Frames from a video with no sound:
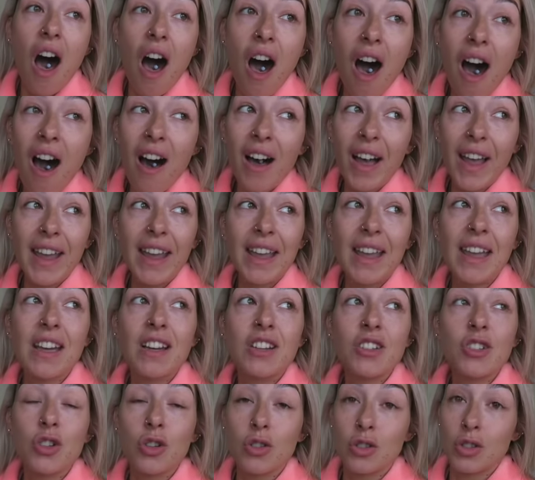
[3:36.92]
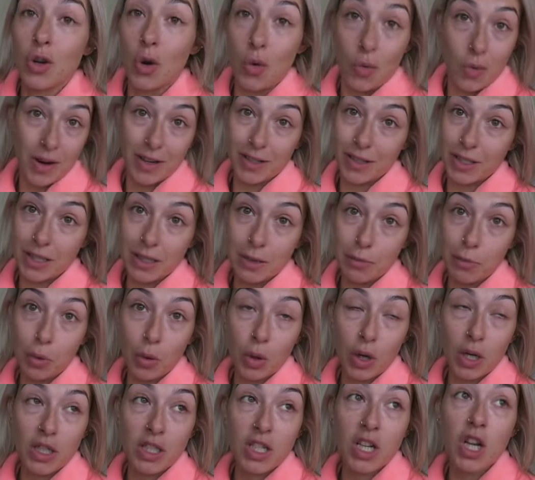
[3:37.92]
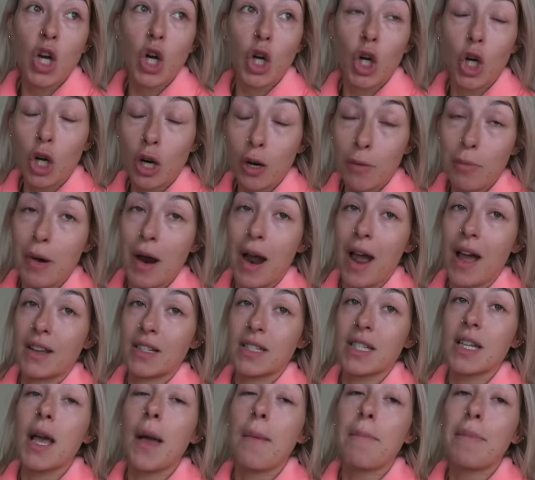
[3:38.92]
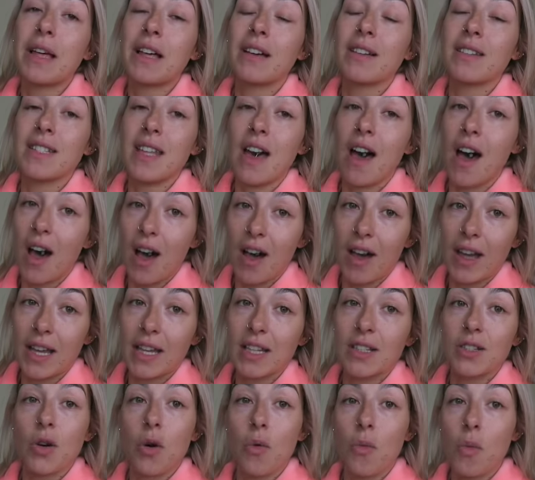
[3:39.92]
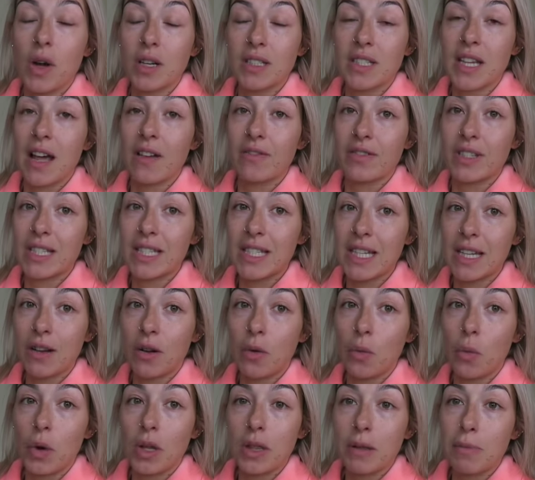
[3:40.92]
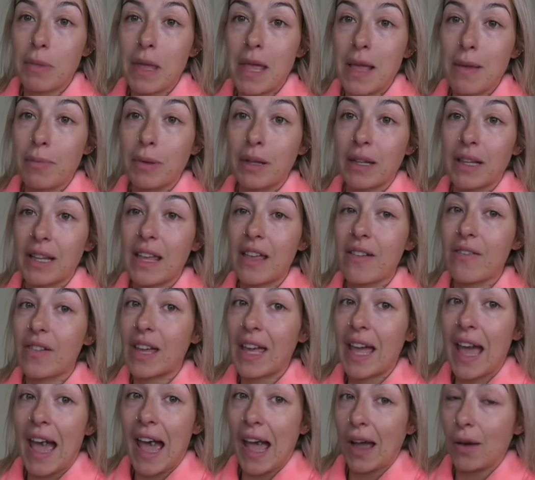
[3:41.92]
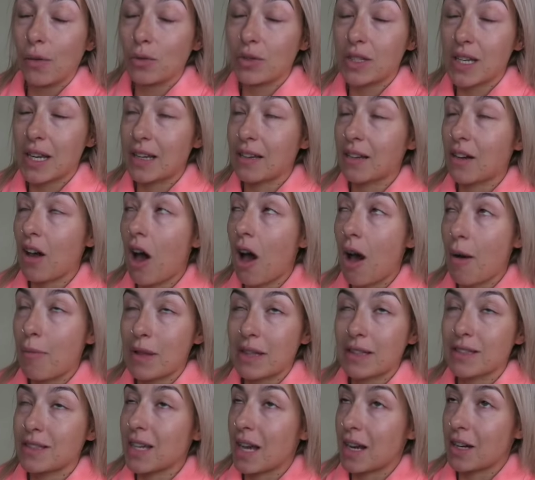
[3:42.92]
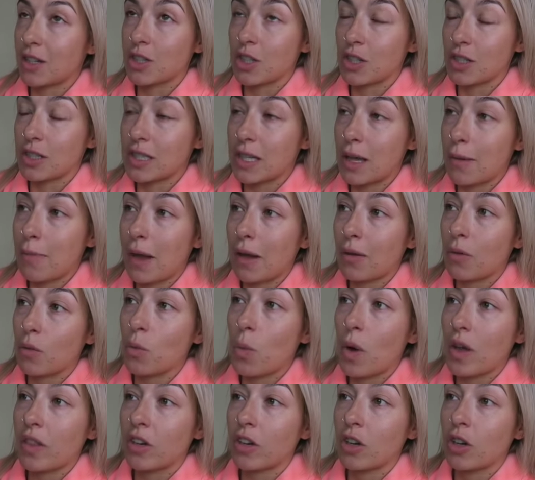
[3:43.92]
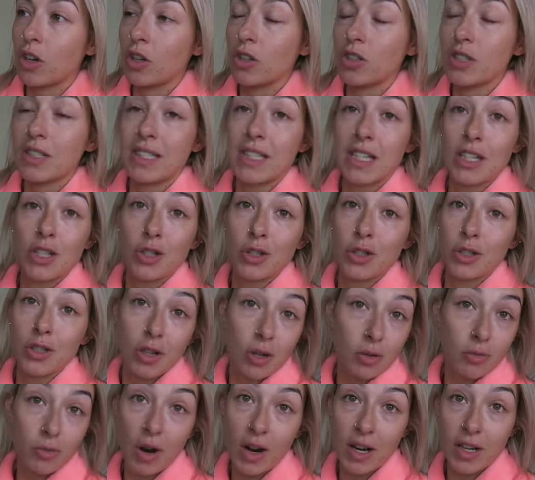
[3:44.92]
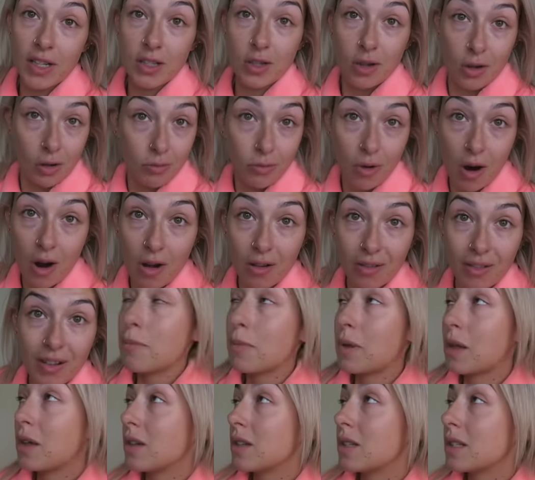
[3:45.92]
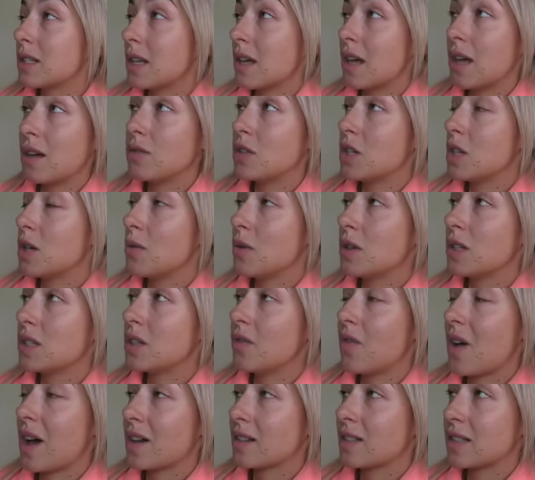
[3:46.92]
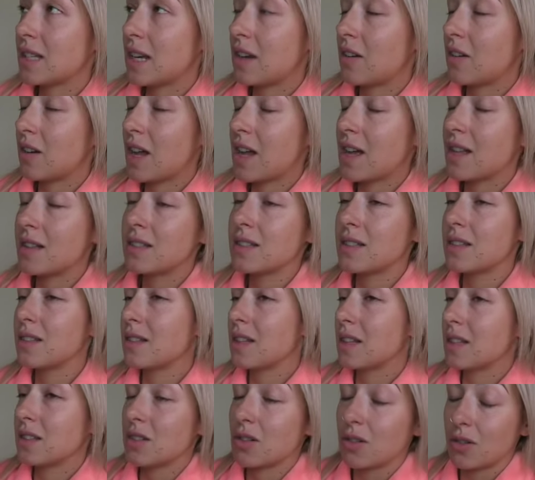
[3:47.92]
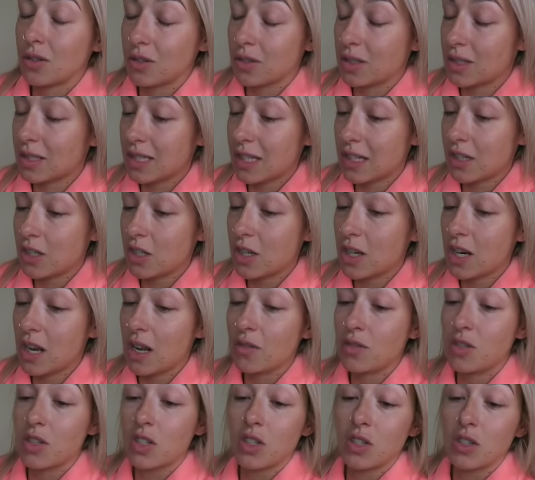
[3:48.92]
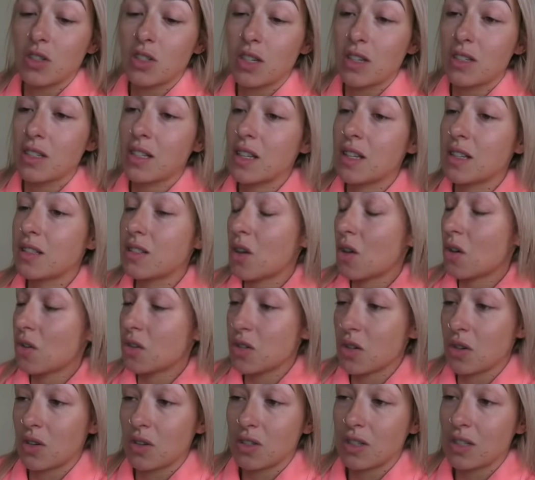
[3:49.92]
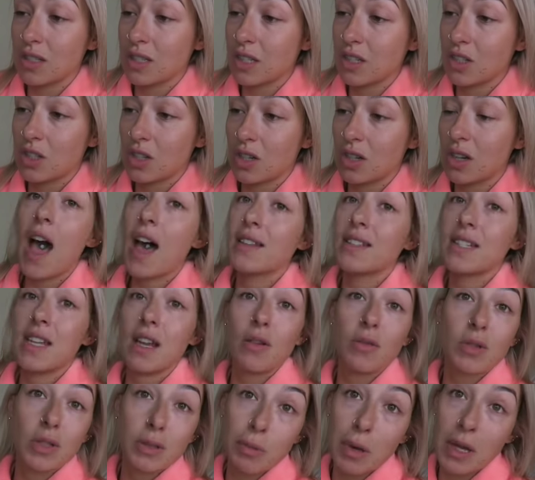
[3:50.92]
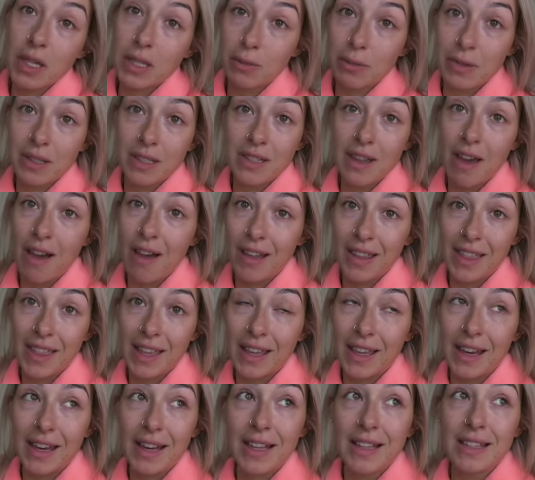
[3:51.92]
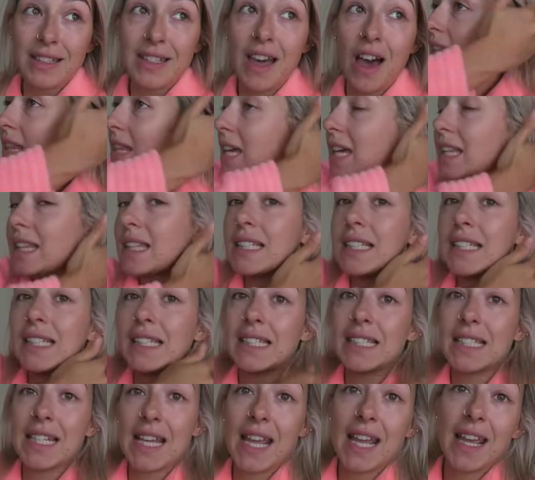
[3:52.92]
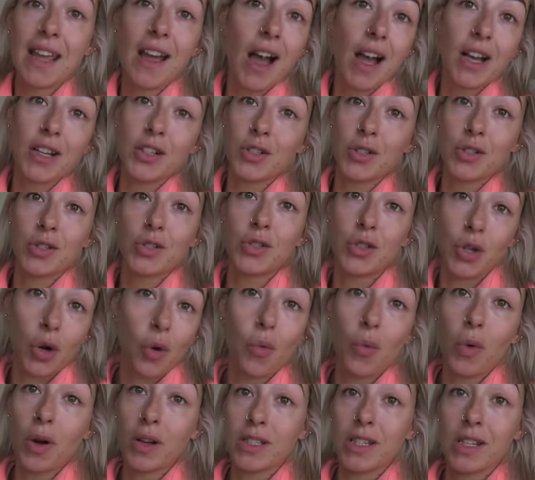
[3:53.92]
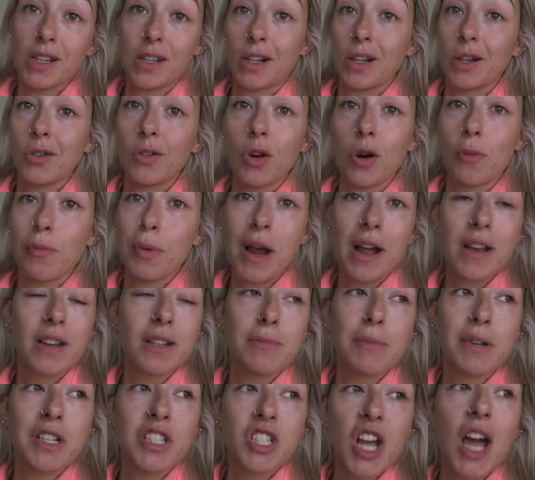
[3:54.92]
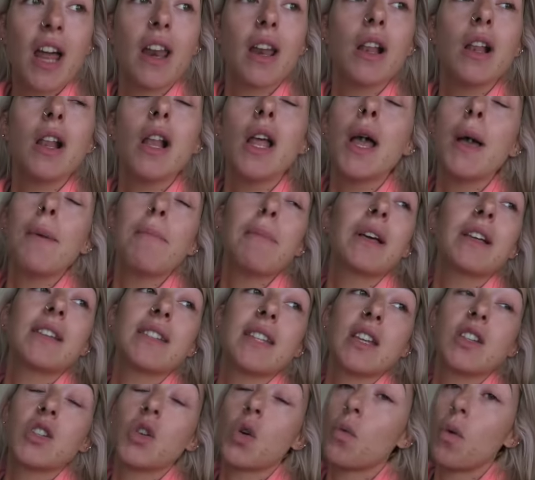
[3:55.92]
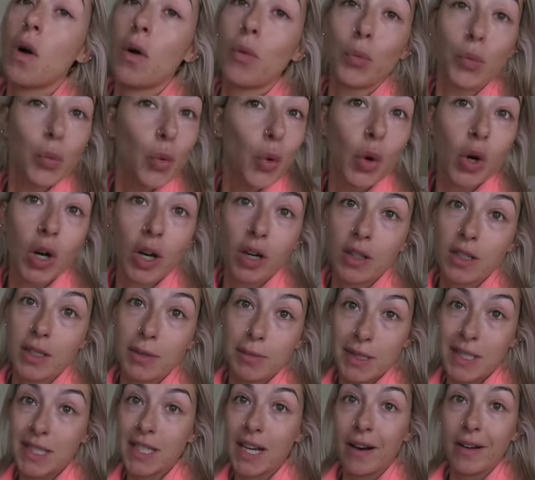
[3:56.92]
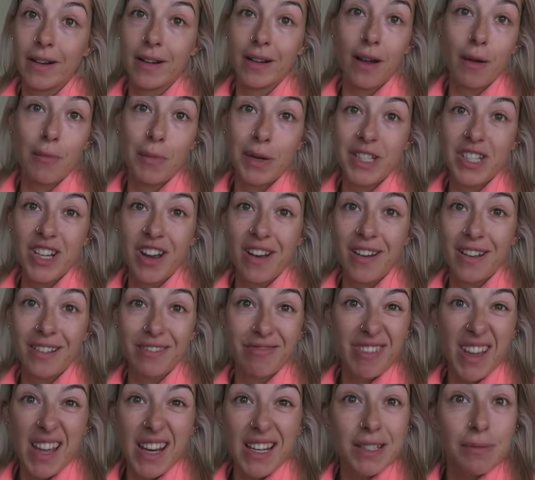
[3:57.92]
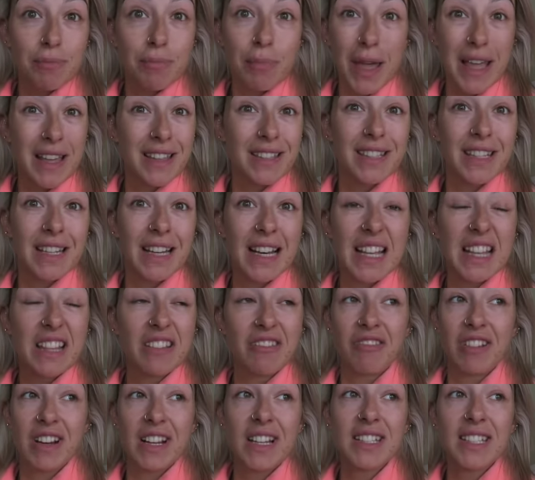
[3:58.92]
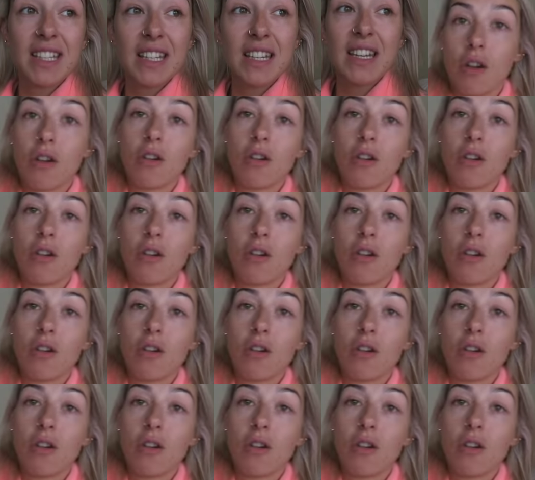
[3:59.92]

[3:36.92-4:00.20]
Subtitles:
I just don't want to support her brand because I don't want to have to deal with people giving out in comment sections about whether her decisions are right or wrong. Because if she wants to vaccinate her kids, that's her decision. If she doesn't, that's also her decision, as irresponsible as I think it is. At the end of the day, I just don't want to include her brand on my channel because I don't want war to be starting on my channel. That is basically the reason.